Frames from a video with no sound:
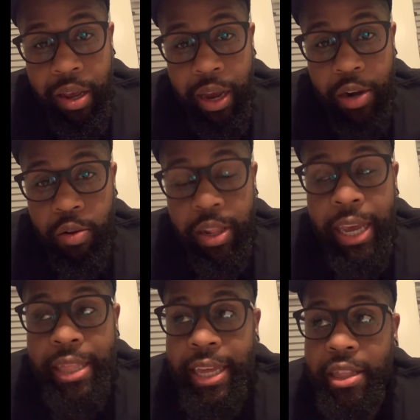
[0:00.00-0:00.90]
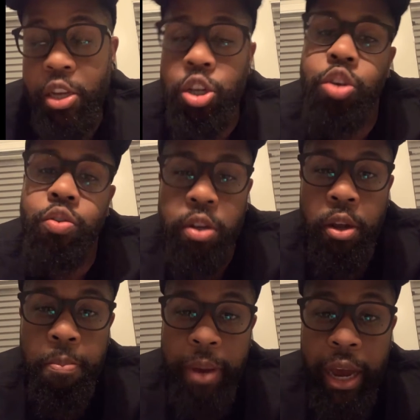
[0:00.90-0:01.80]
I don't like that they're using
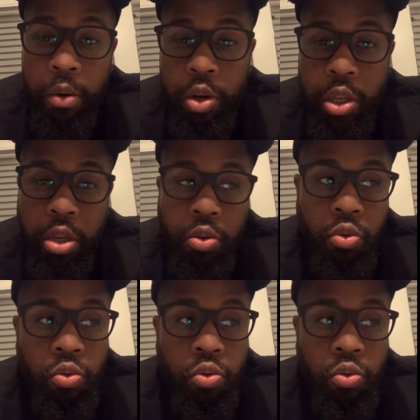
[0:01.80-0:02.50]
their power to,